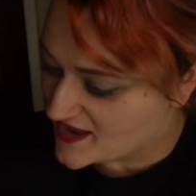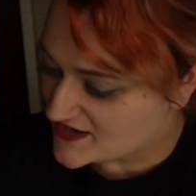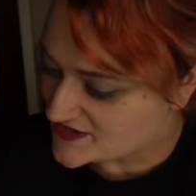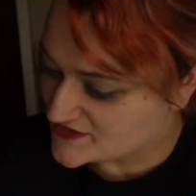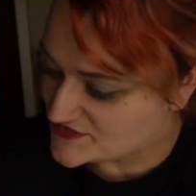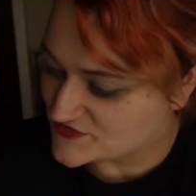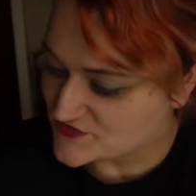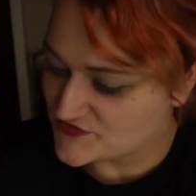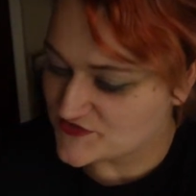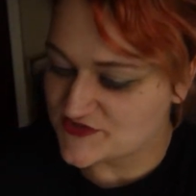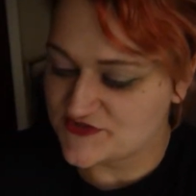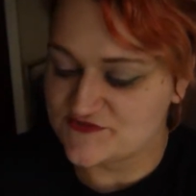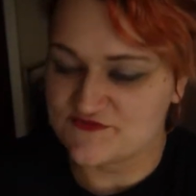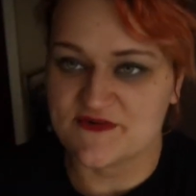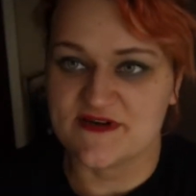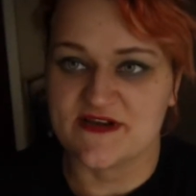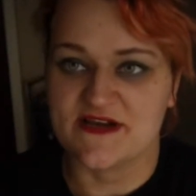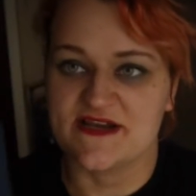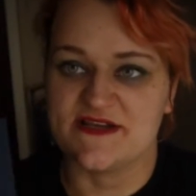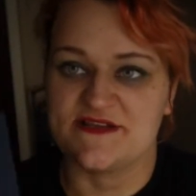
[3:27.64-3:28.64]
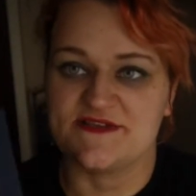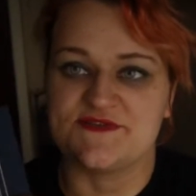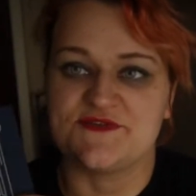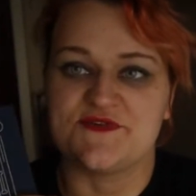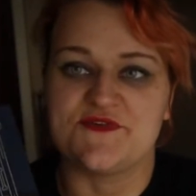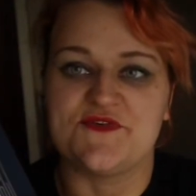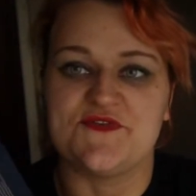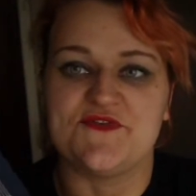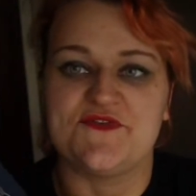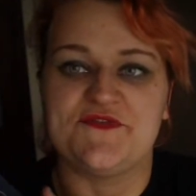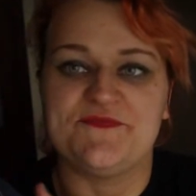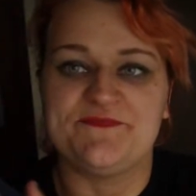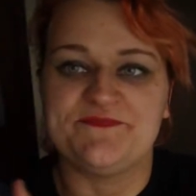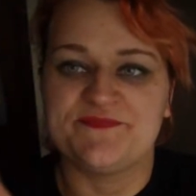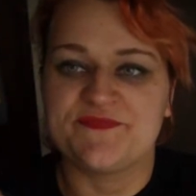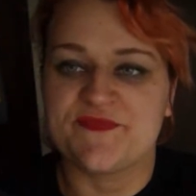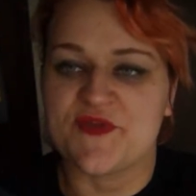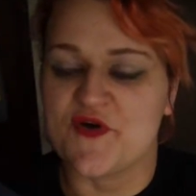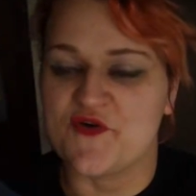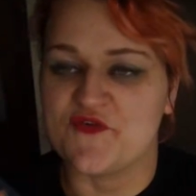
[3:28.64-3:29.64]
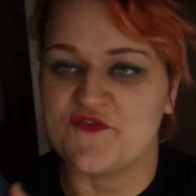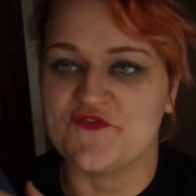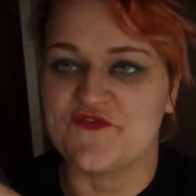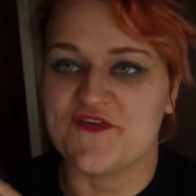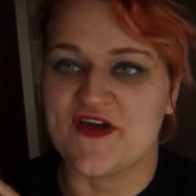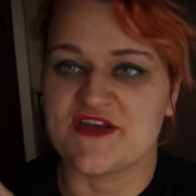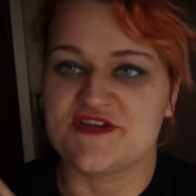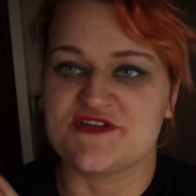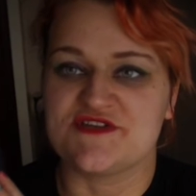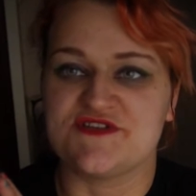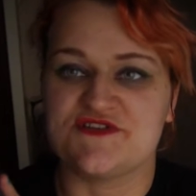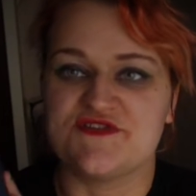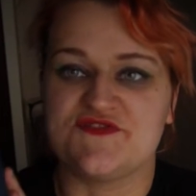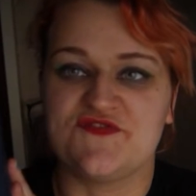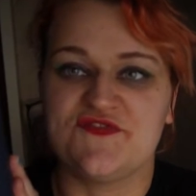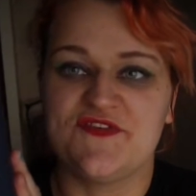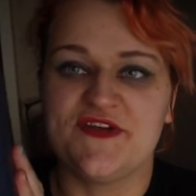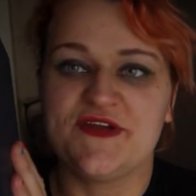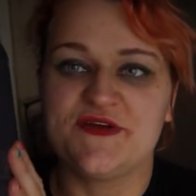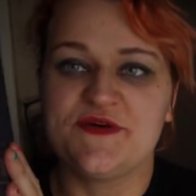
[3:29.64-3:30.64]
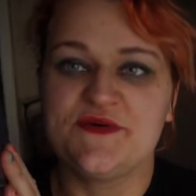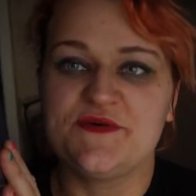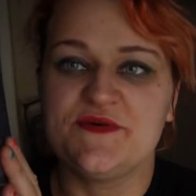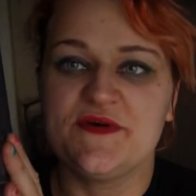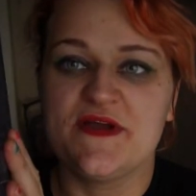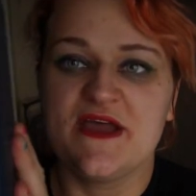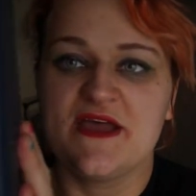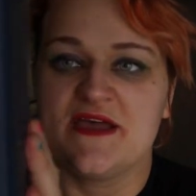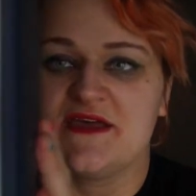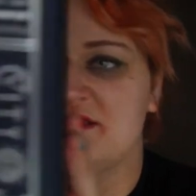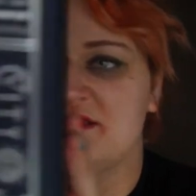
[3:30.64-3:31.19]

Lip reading: and it's got this really sort of old-fashioned feel.